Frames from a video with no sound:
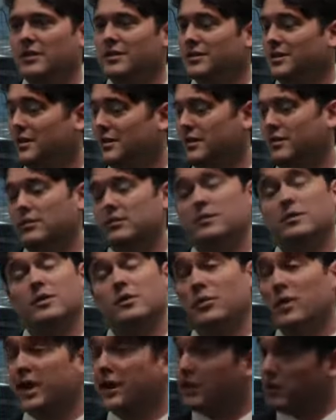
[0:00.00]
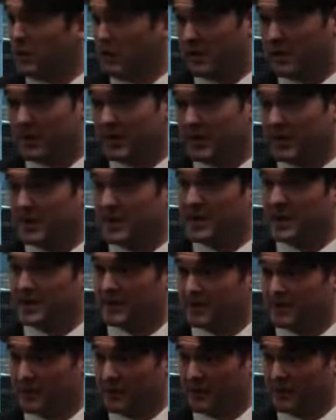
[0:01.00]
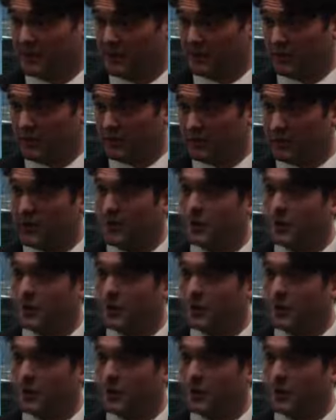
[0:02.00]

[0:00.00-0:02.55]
So you might call it a detective control.